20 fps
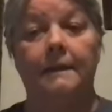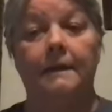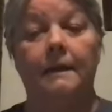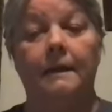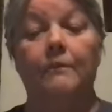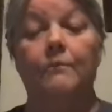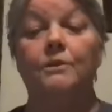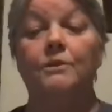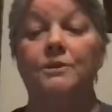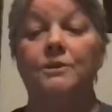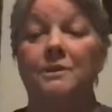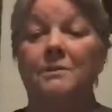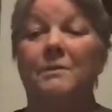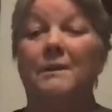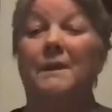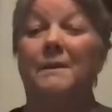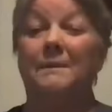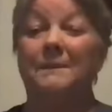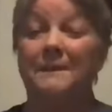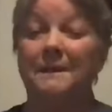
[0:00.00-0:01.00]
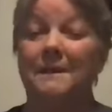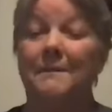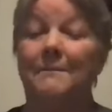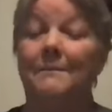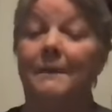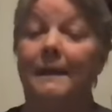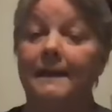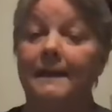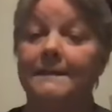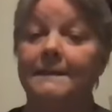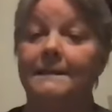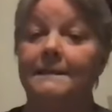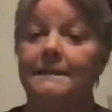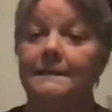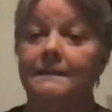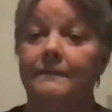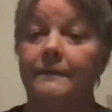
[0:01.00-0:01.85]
I want you to be able to come back to this